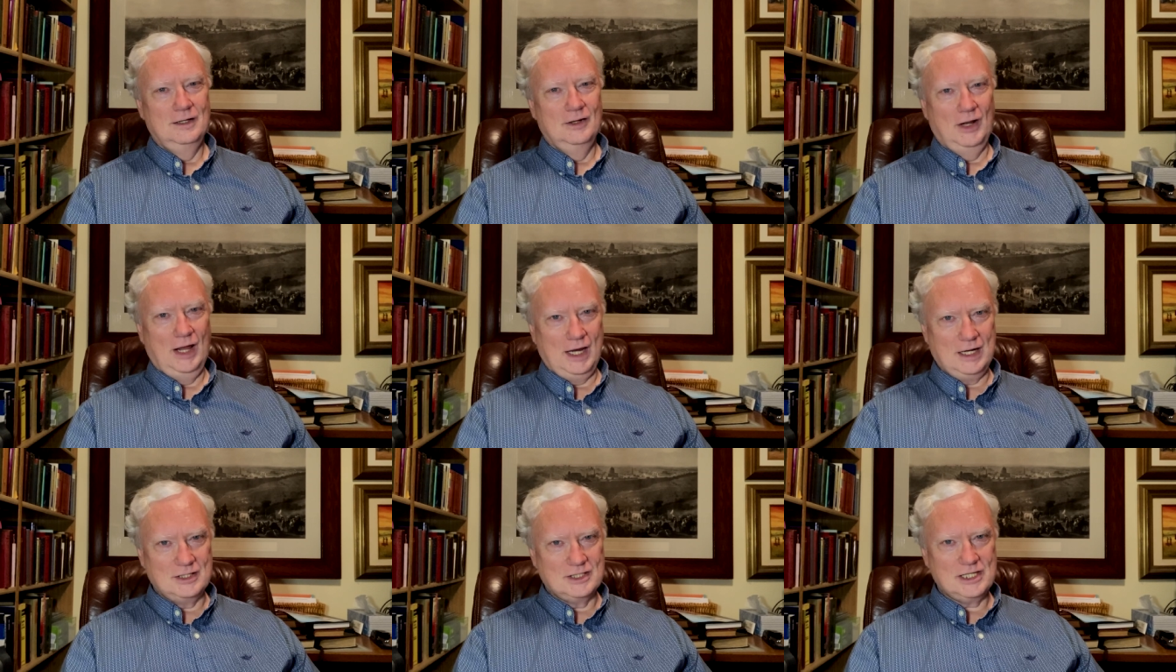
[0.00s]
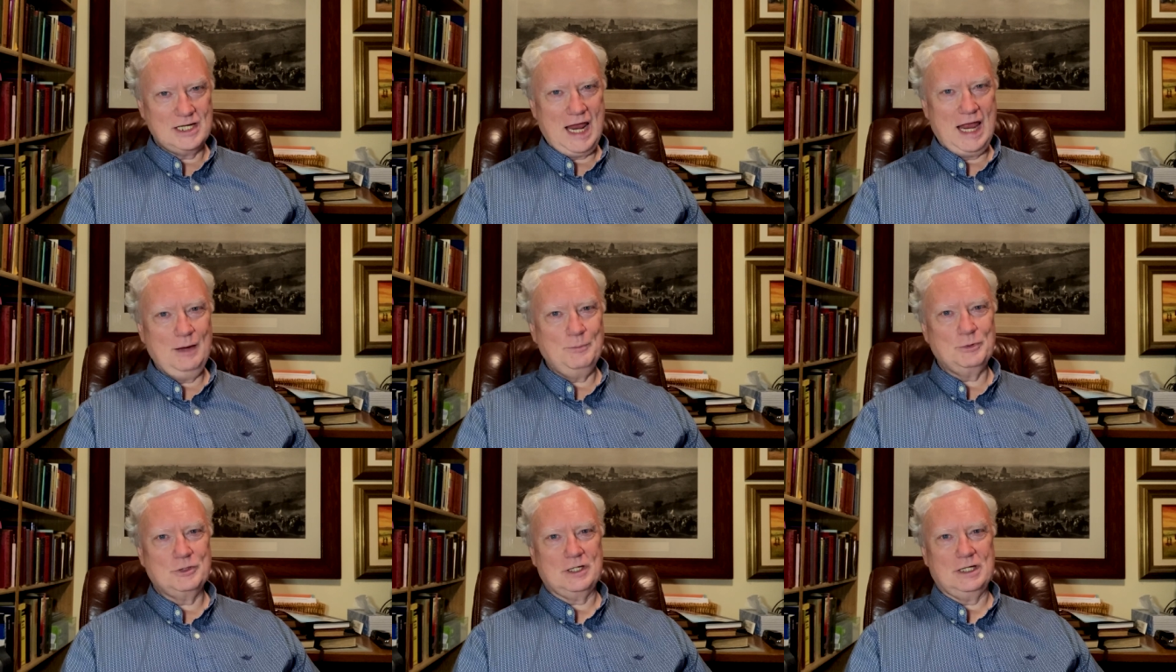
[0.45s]
Like
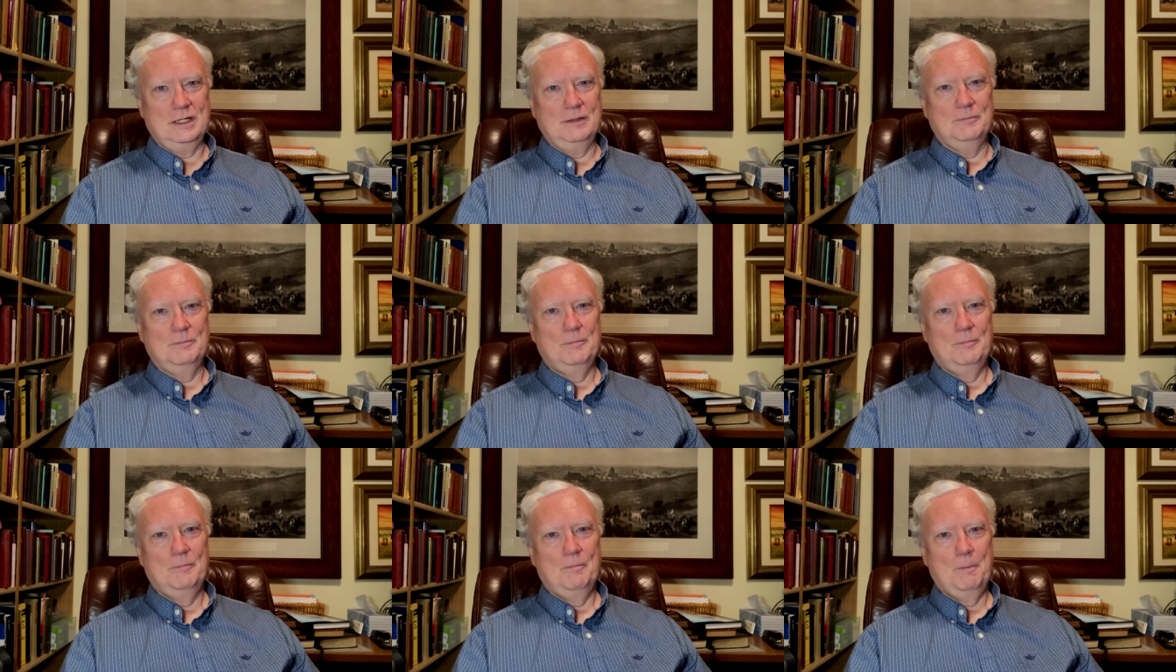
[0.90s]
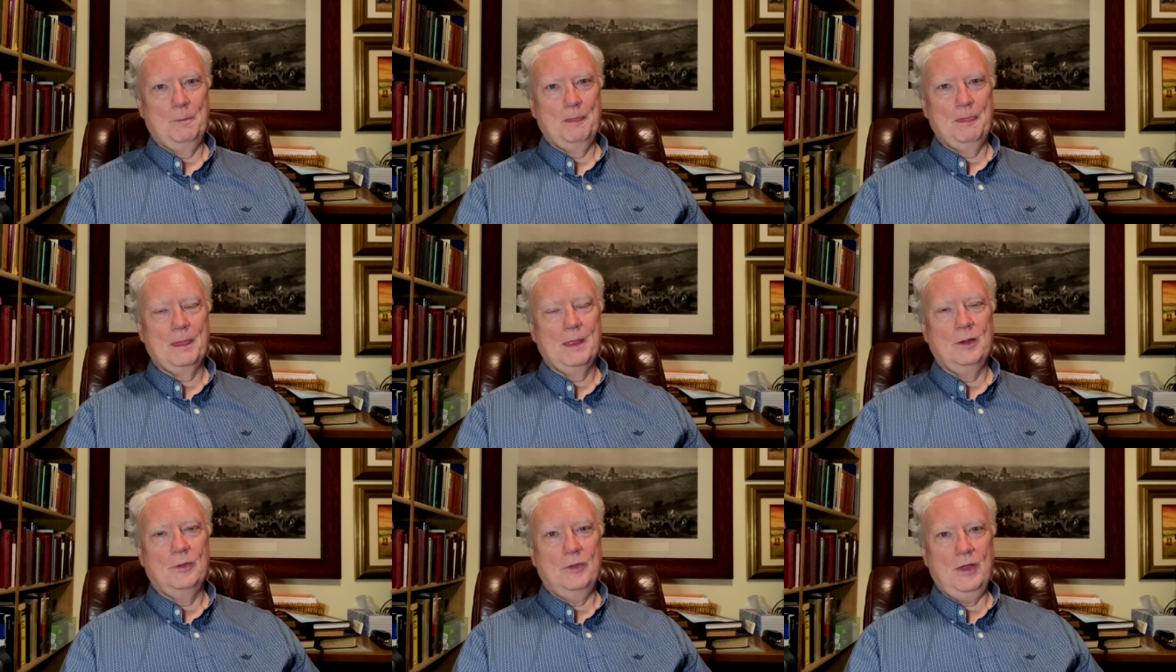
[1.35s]
Samson,
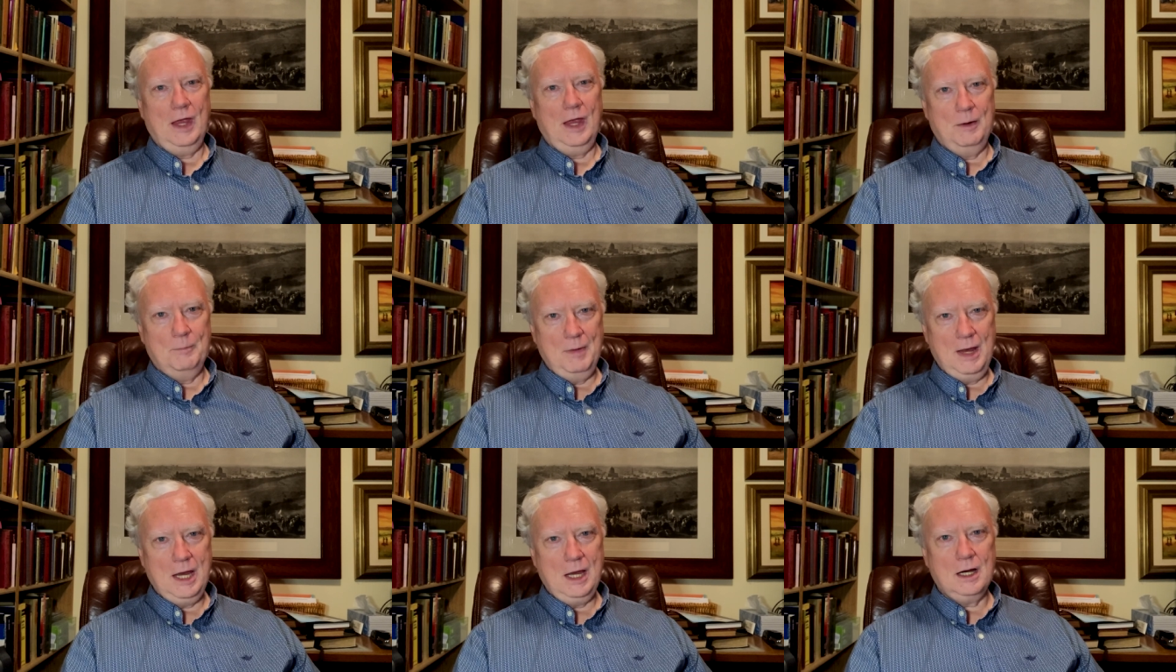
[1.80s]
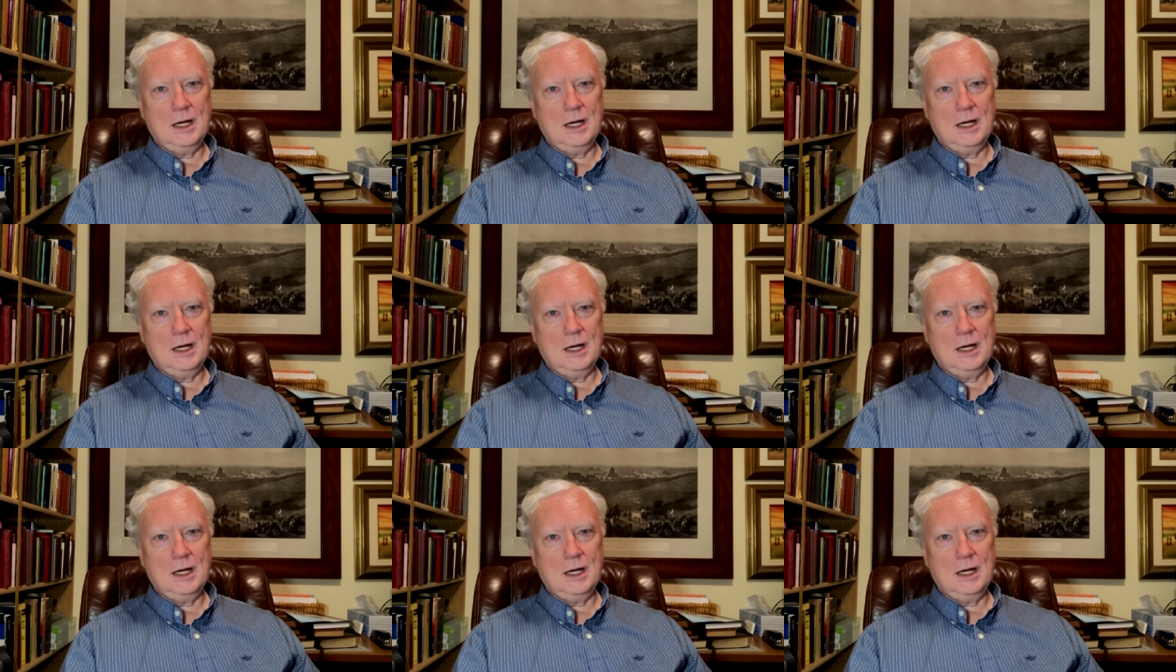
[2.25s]
they may